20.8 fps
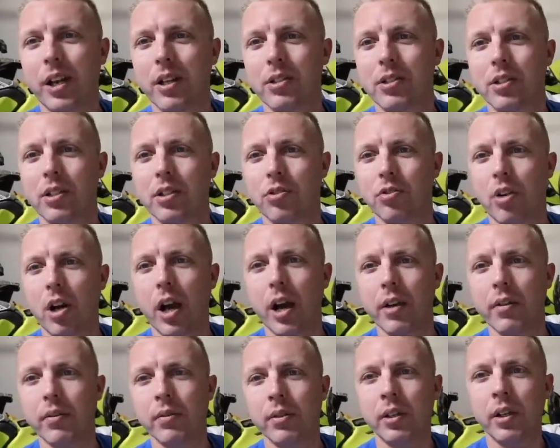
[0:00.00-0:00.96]
age to
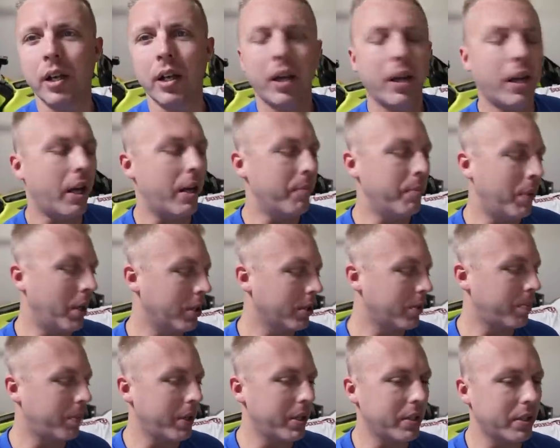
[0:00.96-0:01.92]
drive. And
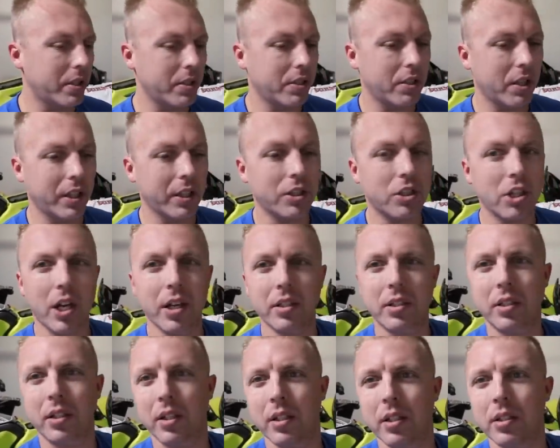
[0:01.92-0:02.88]
most places like jet
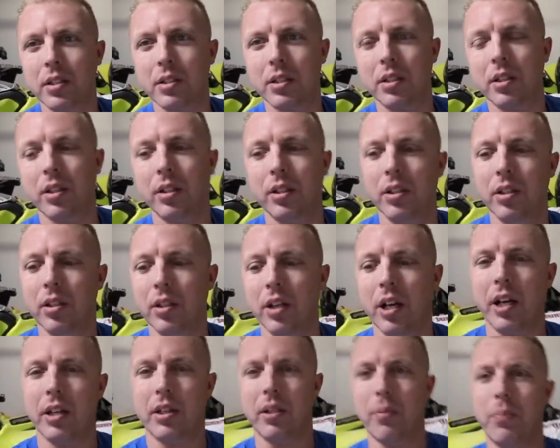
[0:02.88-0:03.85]
skis, you know, you don't
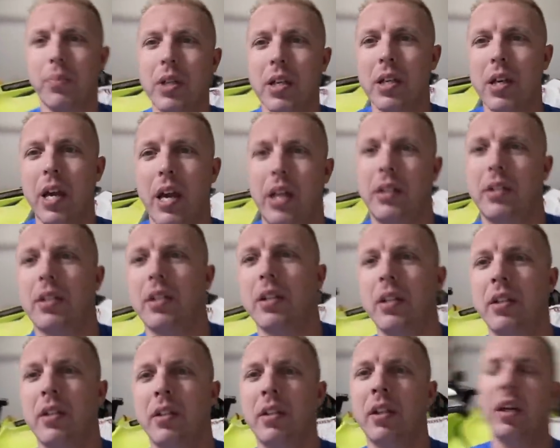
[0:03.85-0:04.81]
have to be
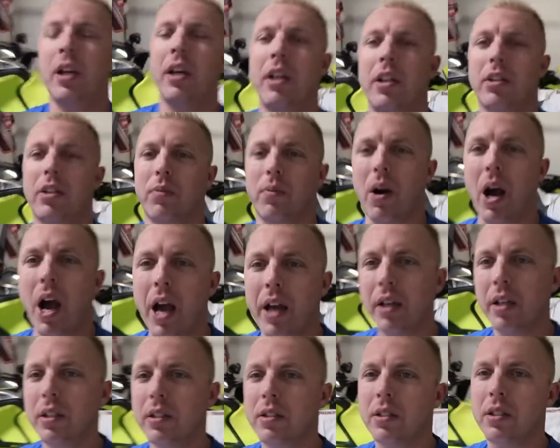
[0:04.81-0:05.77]
18 to ride
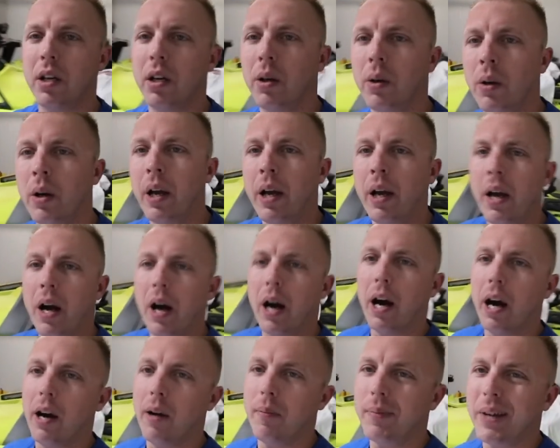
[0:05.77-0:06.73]
it. So
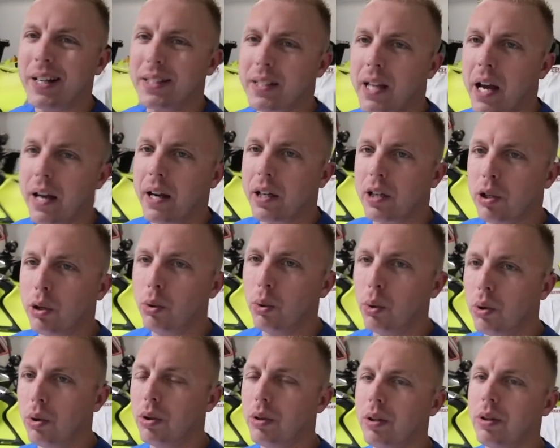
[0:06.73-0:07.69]
that's kind of
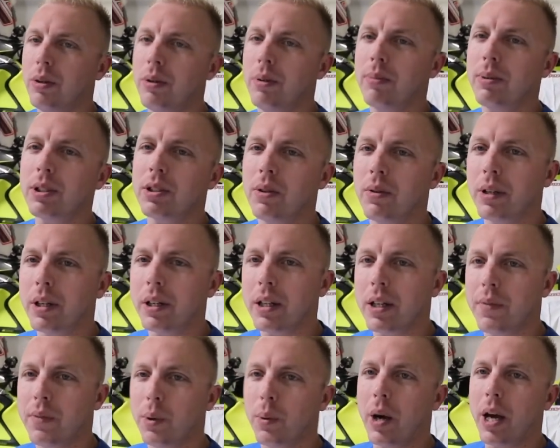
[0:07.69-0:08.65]
cool. We're doing a
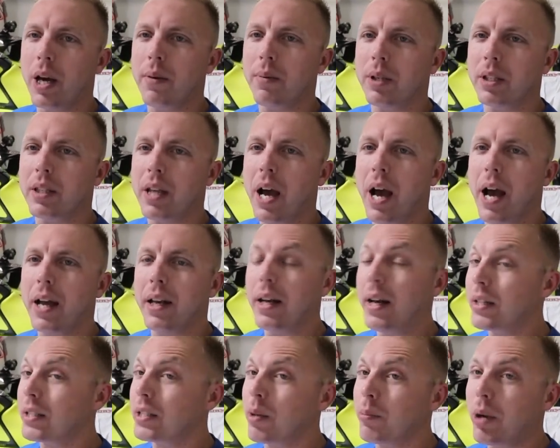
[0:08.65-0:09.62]
giveaway with that. And
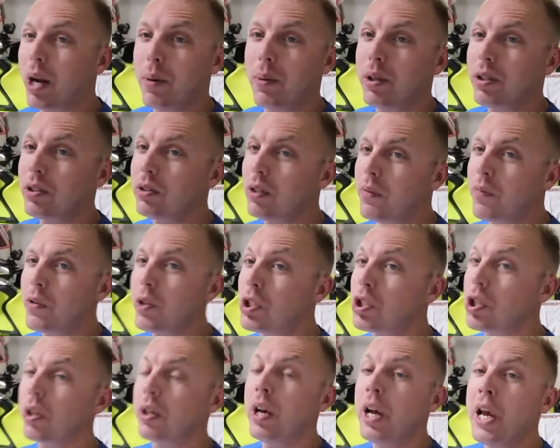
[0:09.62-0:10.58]
that's something I want to do in the
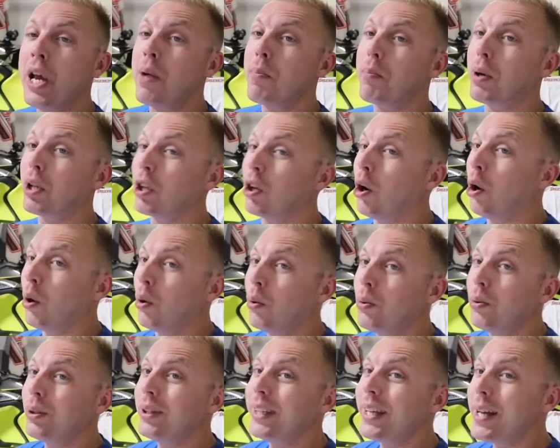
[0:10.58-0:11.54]
future. But the
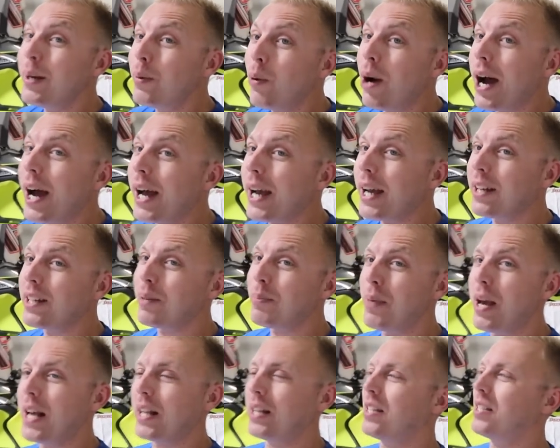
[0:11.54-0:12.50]
only way to
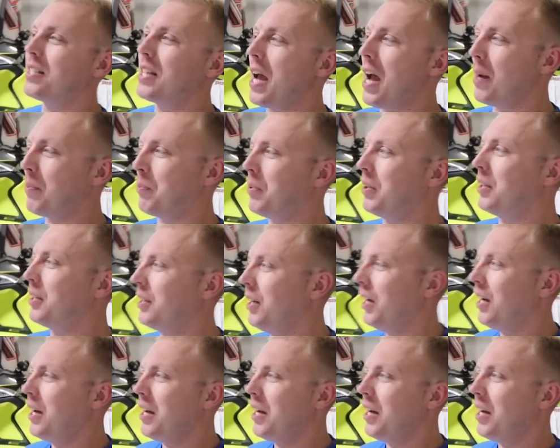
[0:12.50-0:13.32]
make this happen